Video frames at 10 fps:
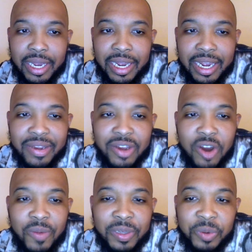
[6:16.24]
in
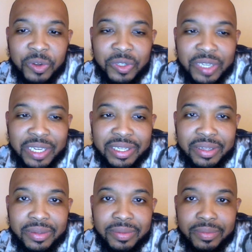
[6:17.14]
Kobe's first
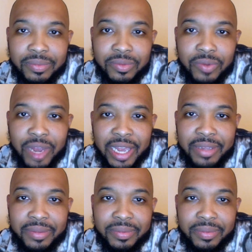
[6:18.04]
season, right?